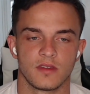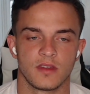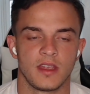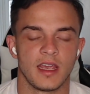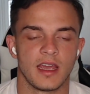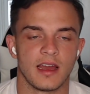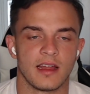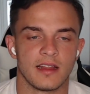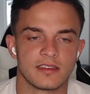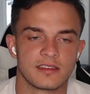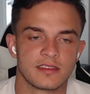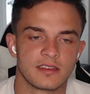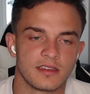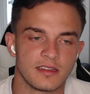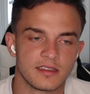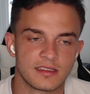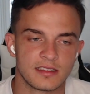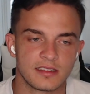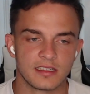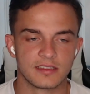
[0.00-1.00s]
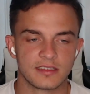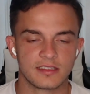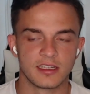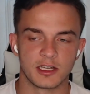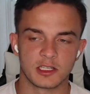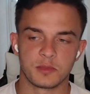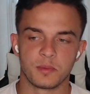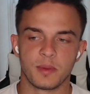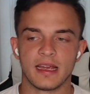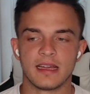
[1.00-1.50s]
Yeah, let's
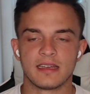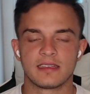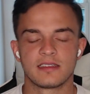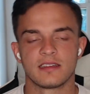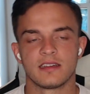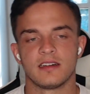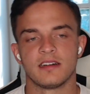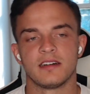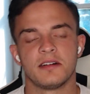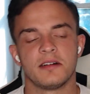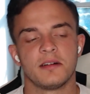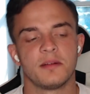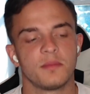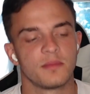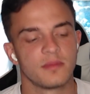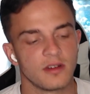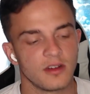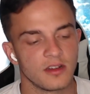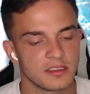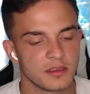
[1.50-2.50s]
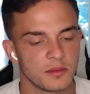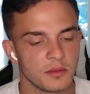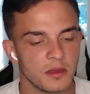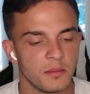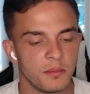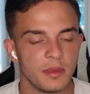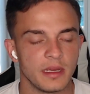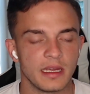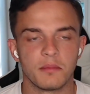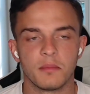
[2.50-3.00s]
touch base on some of the
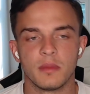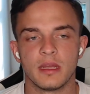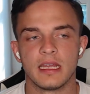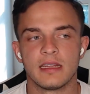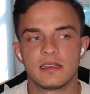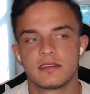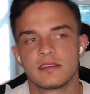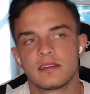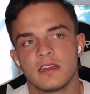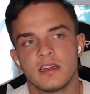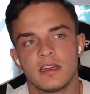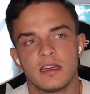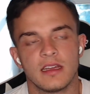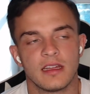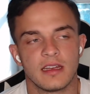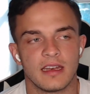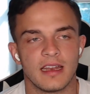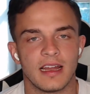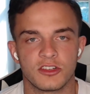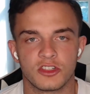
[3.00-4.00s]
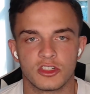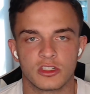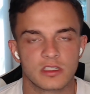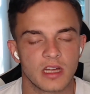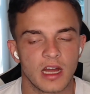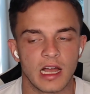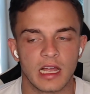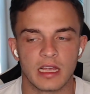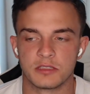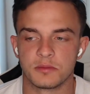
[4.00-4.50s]
big meets. Not just
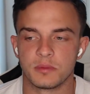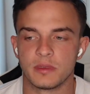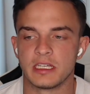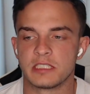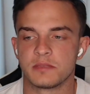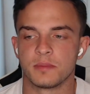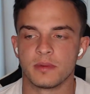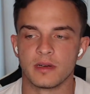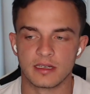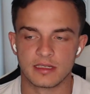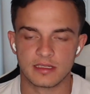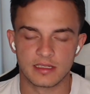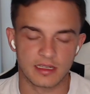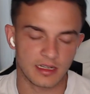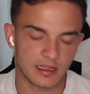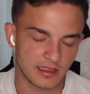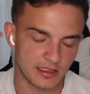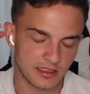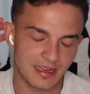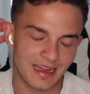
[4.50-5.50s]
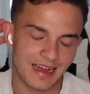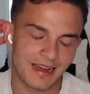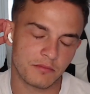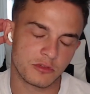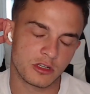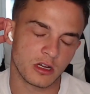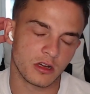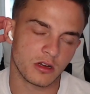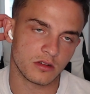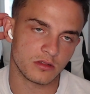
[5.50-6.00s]
college meets, but the Tom
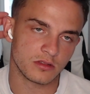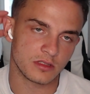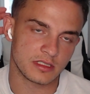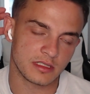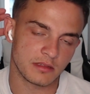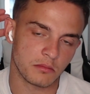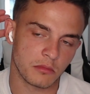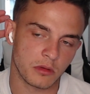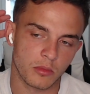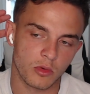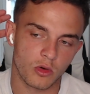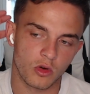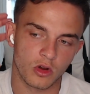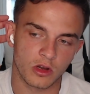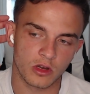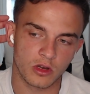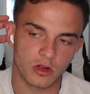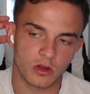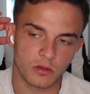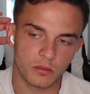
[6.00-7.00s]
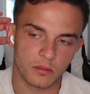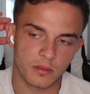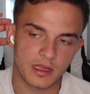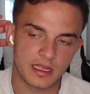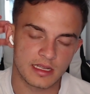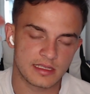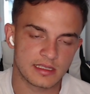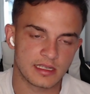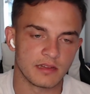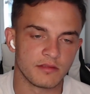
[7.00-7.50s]
Jones Memorial
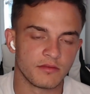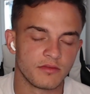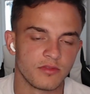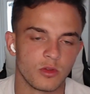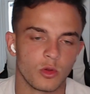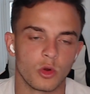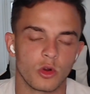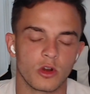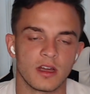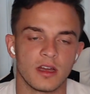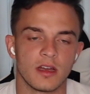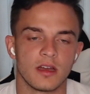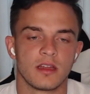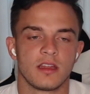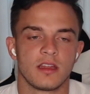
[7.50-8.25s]
meet in Florida.